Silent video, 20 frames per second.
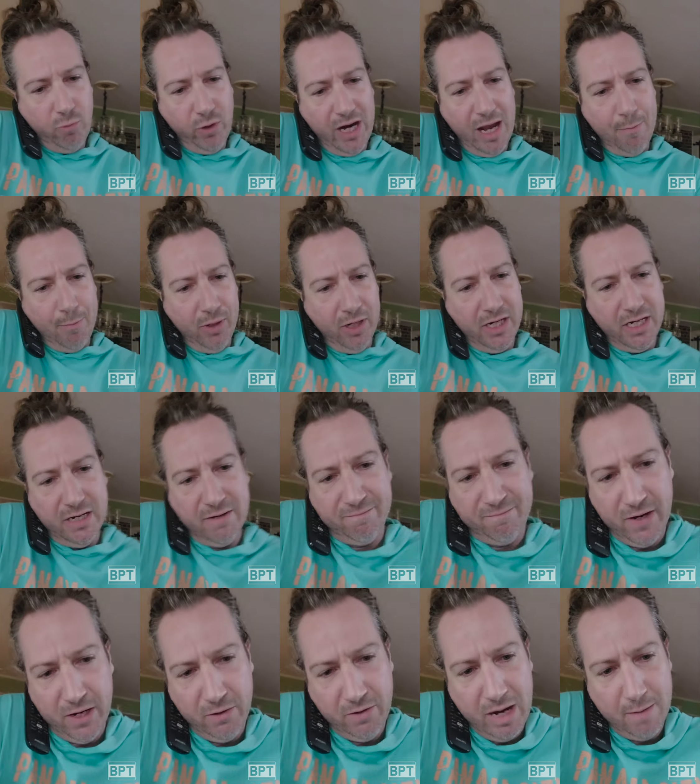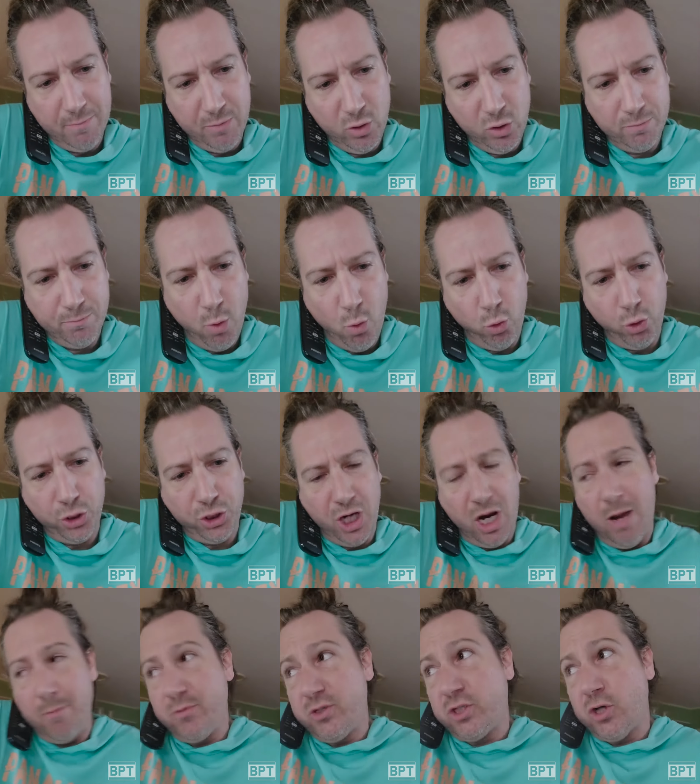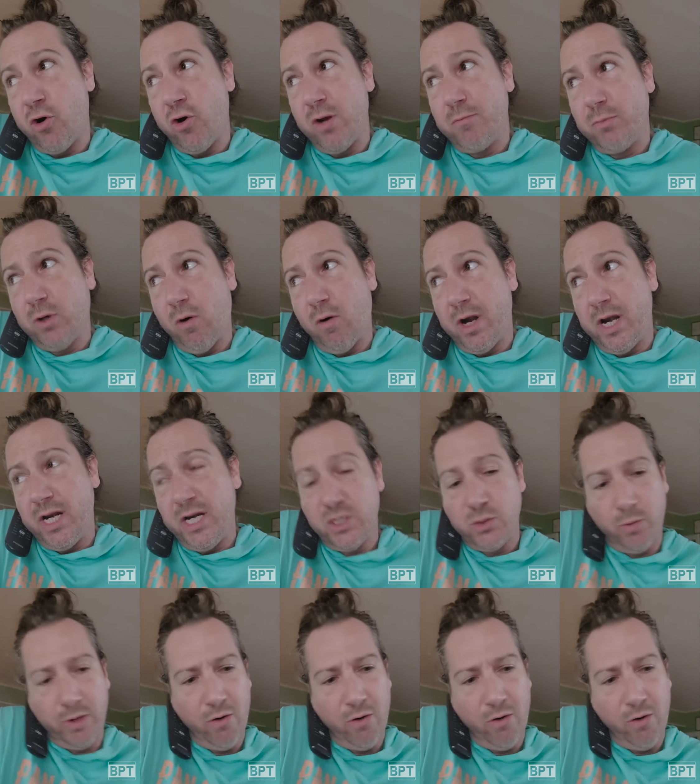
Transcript: We got plenty of food. I'm doing pork chops, turnip greens.